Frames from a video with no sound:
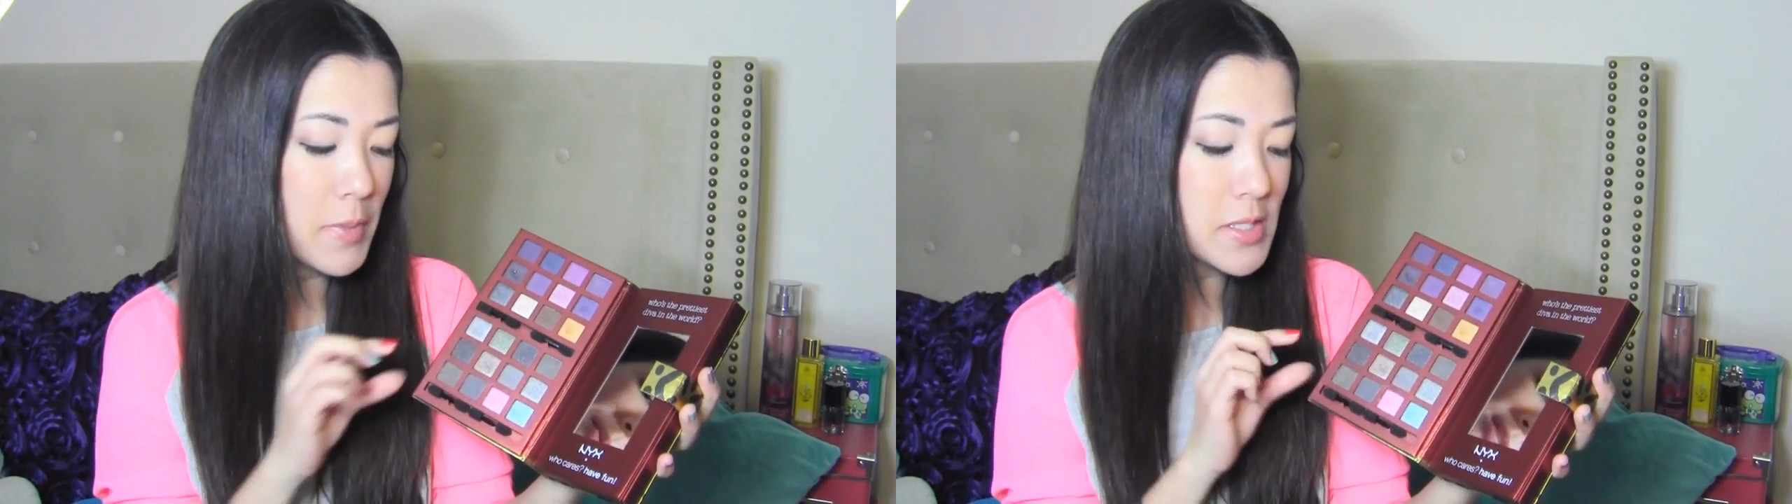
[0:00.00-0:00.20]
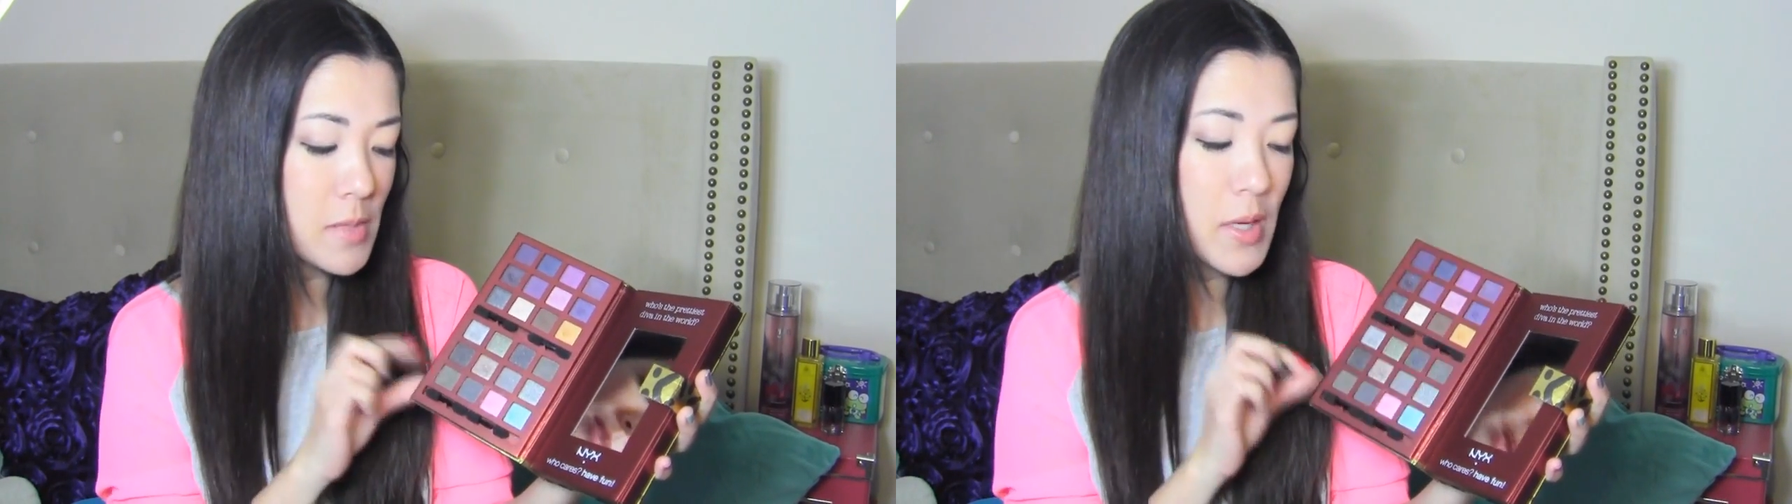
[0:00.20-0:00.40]

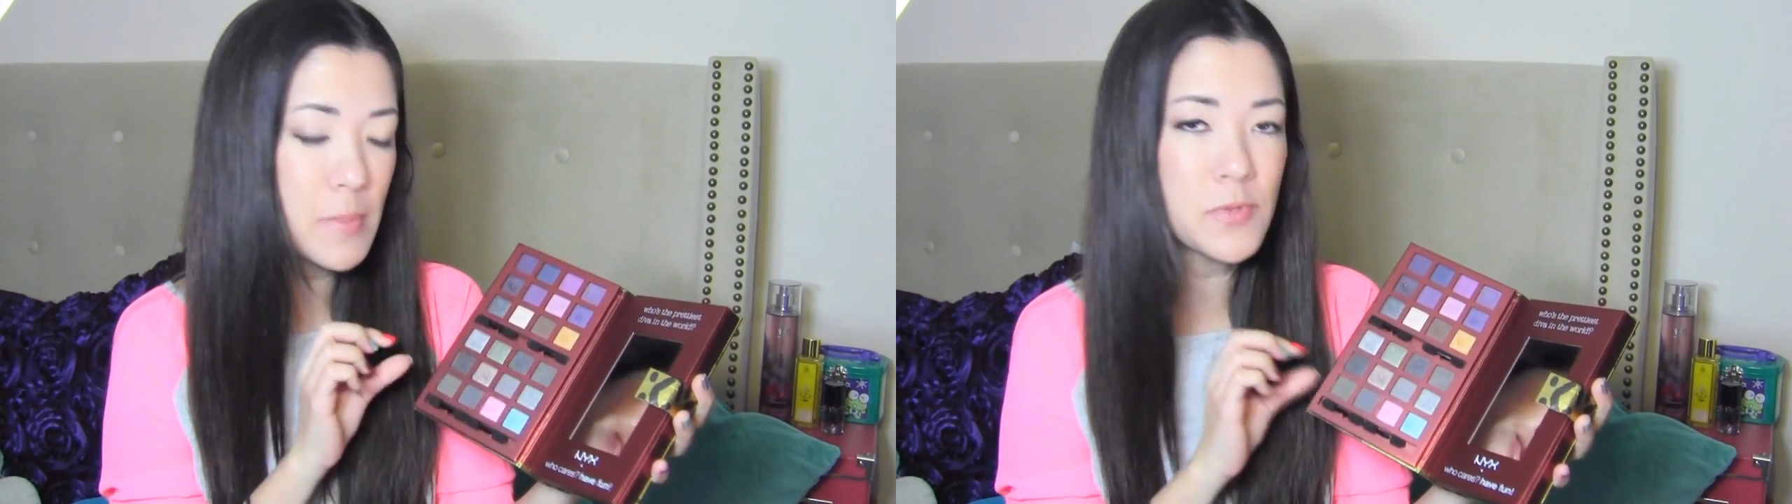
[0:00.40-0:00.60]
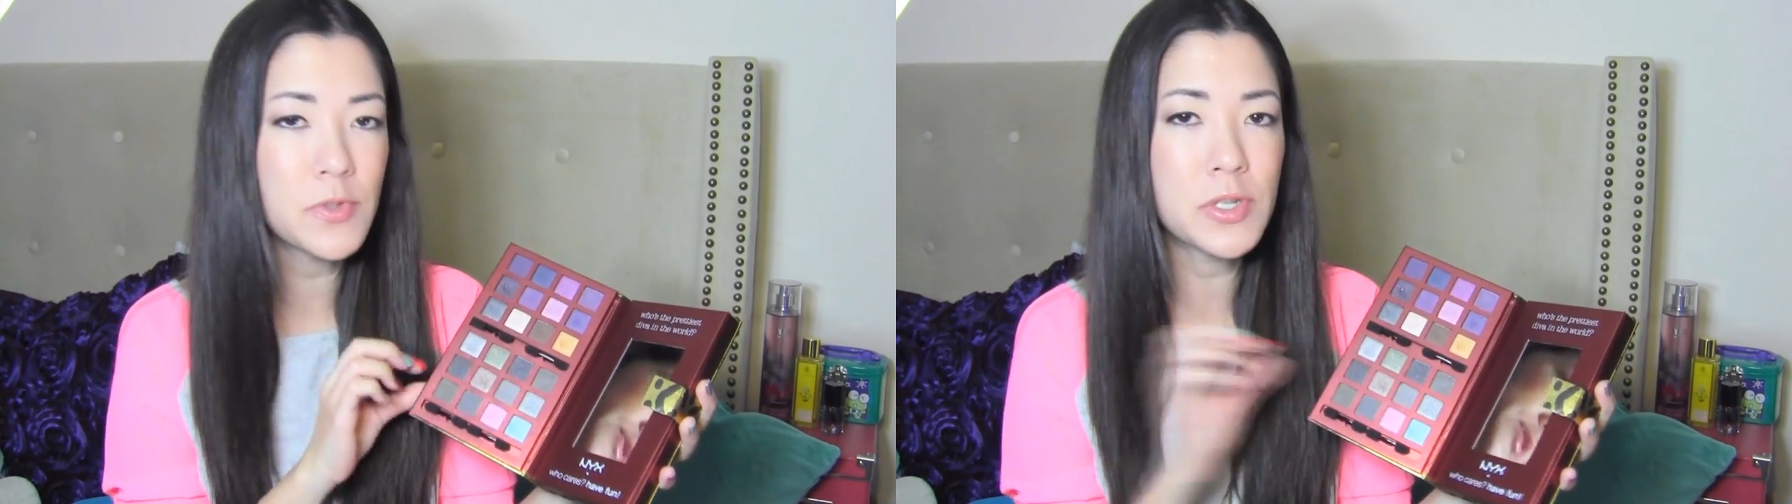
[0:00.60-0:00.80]
but
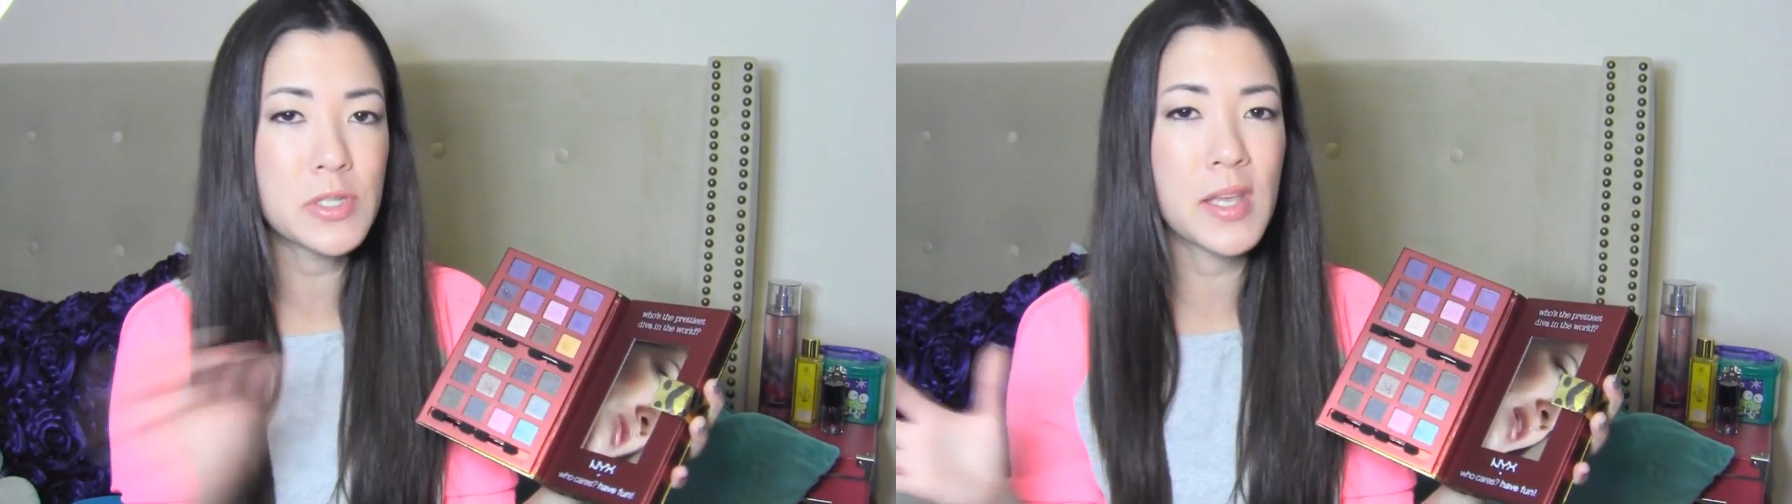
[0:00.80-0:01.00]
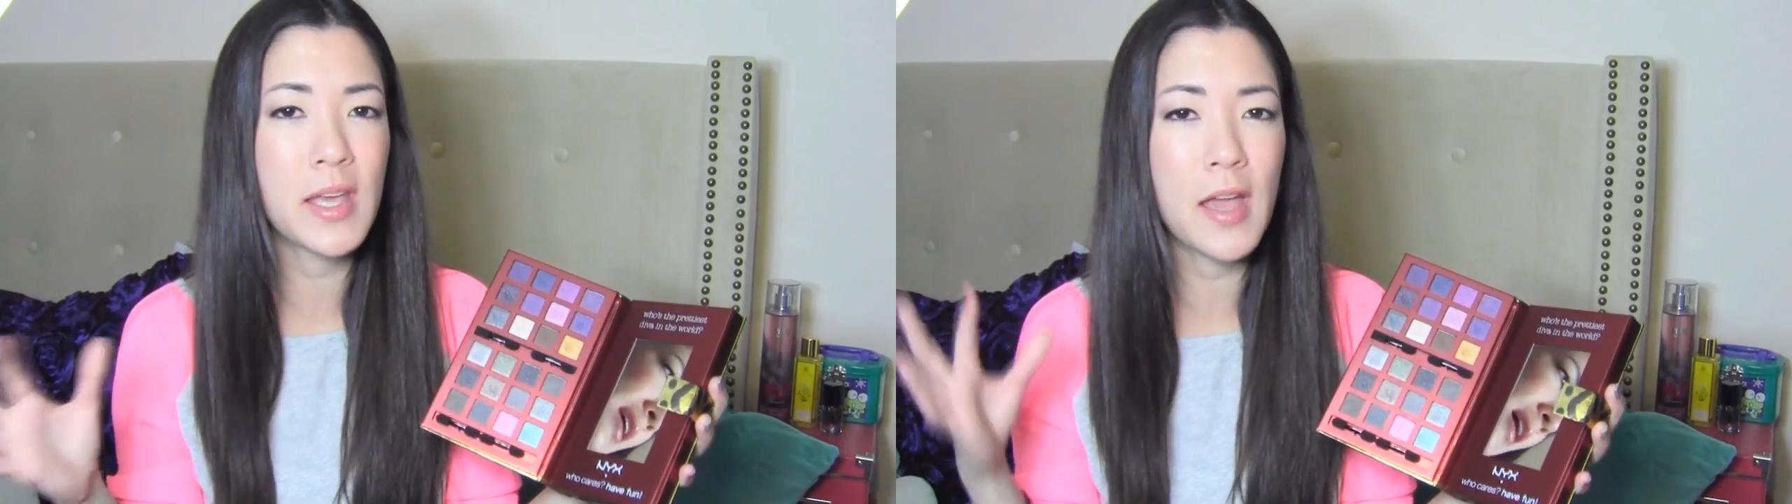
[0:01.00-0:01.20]
sometimes for
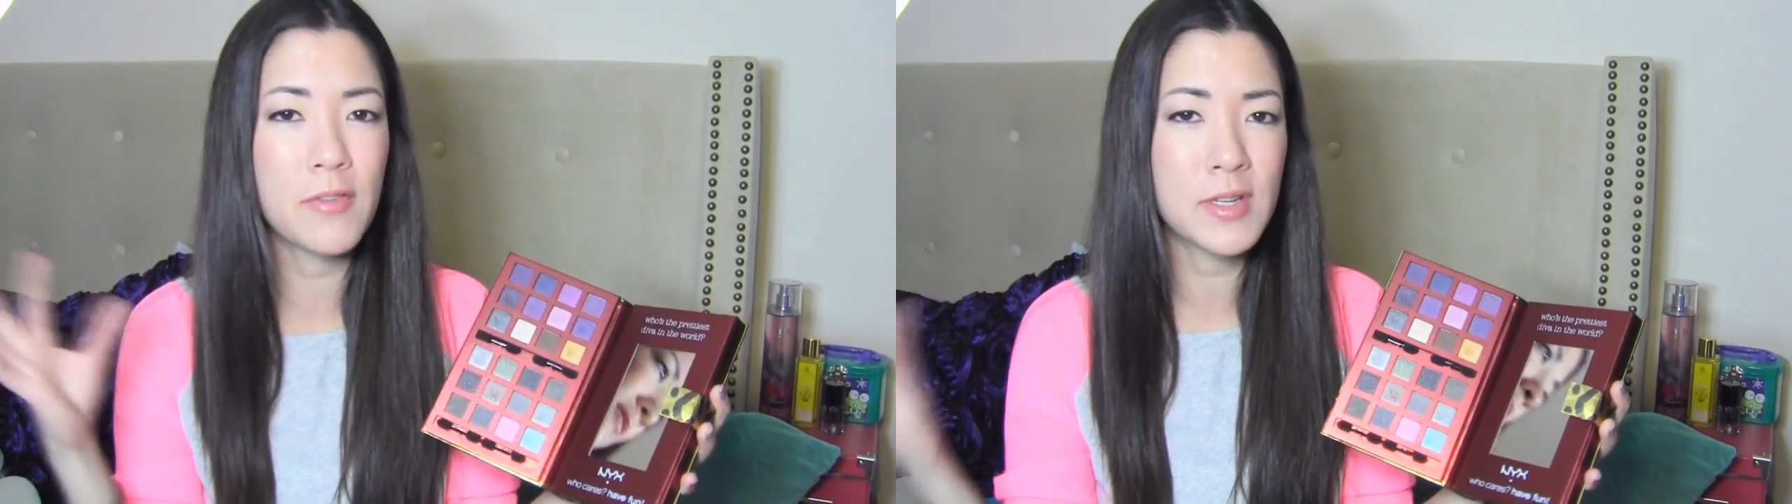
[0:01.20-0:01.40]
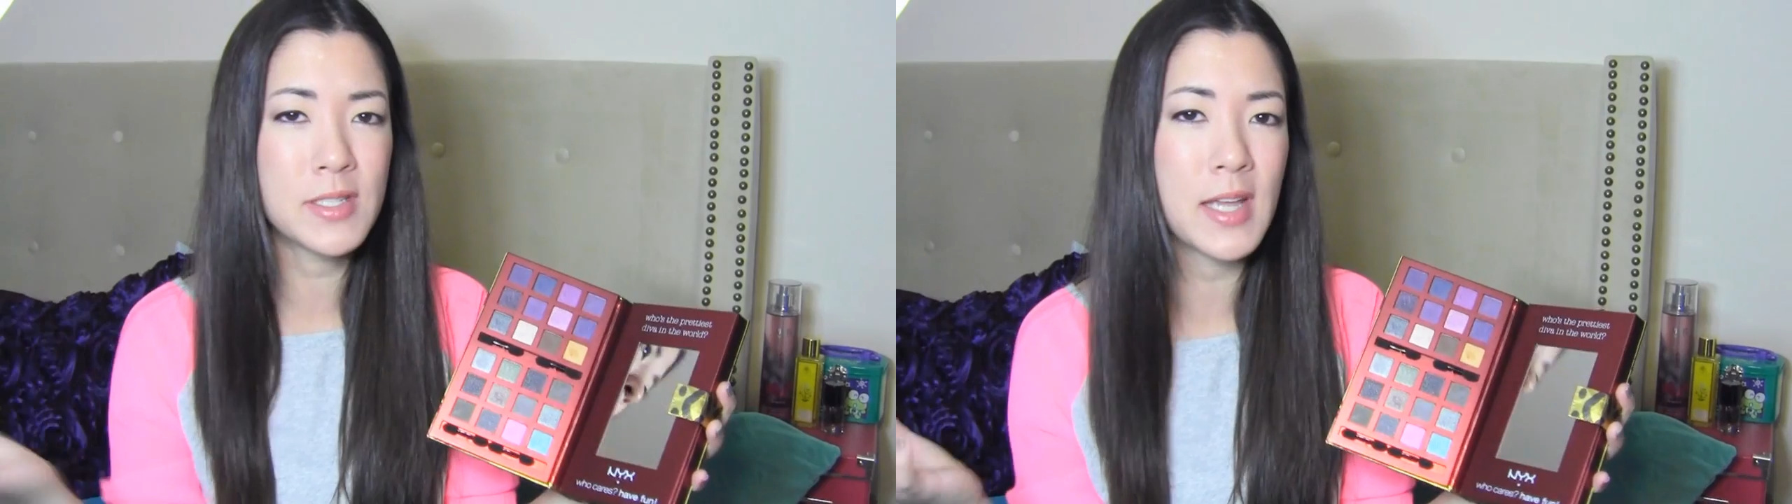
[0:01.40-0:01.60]
just like
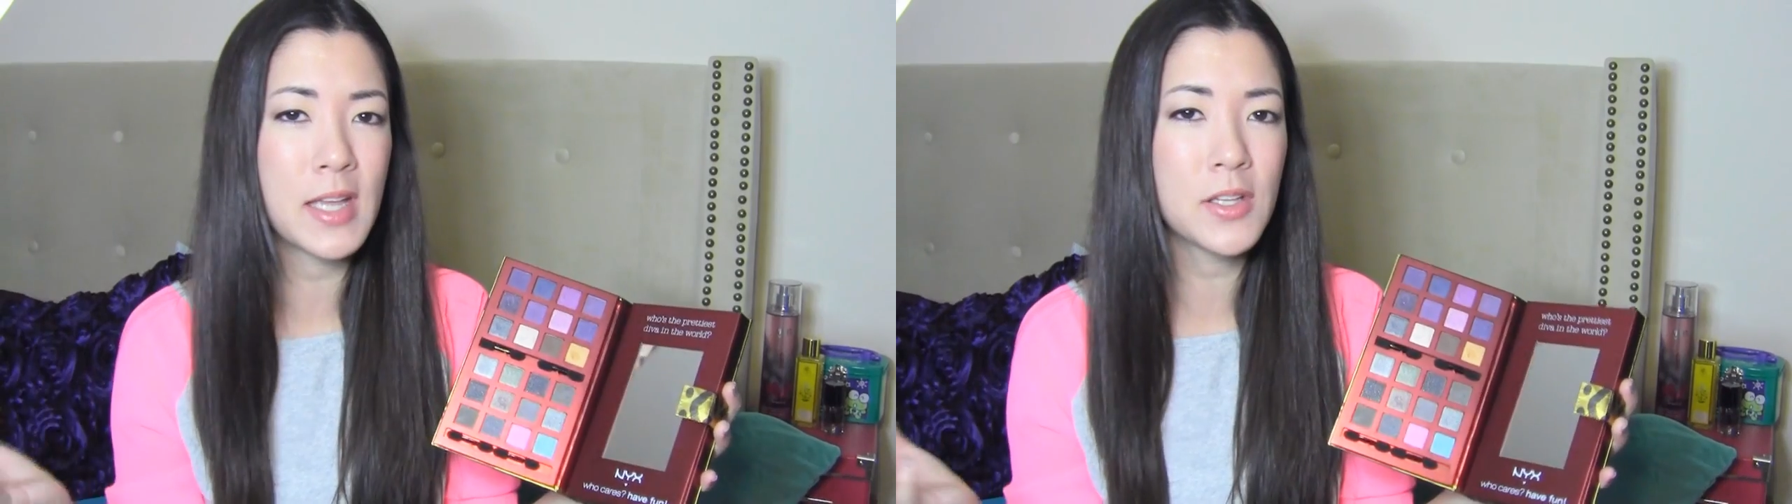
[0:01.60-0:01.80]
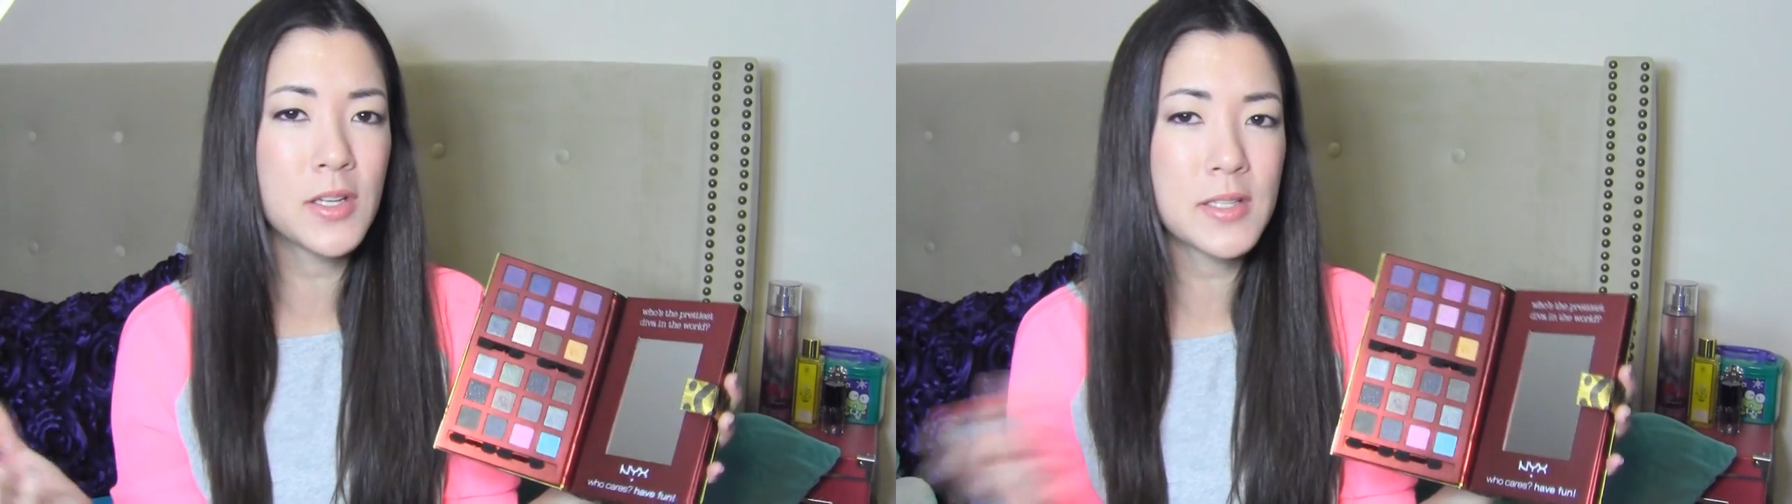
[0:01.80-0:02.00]

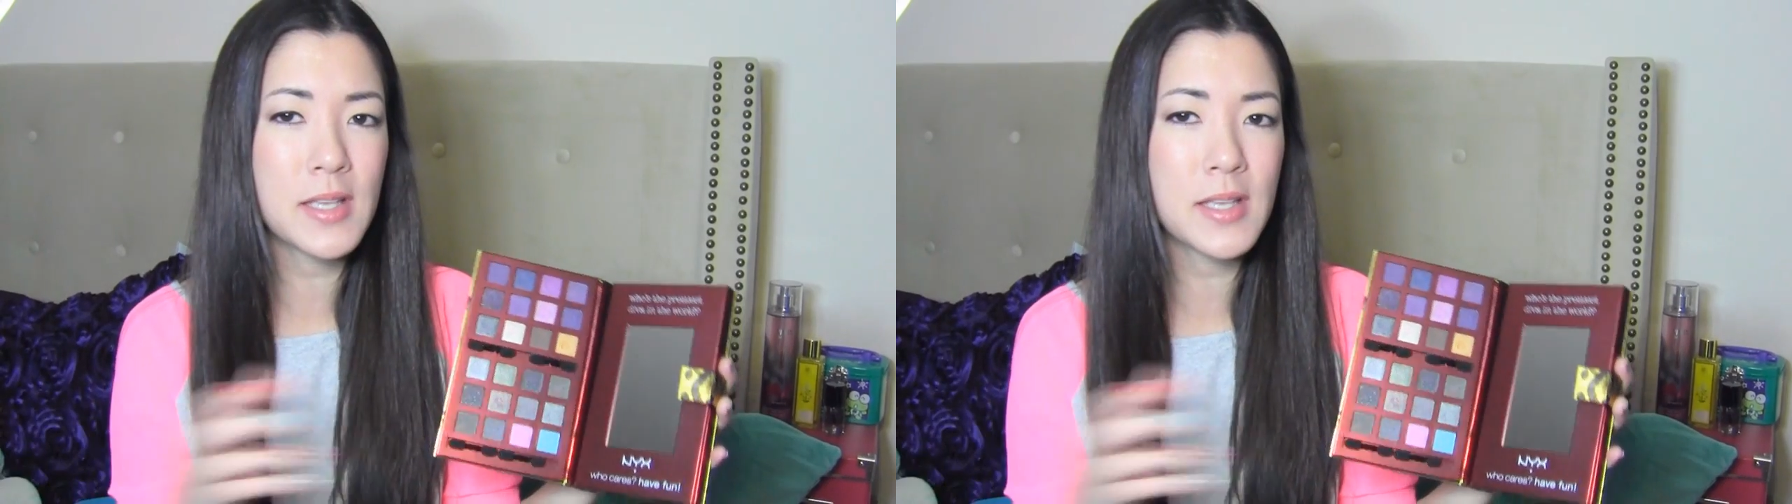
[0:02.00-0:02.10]
everyday looks,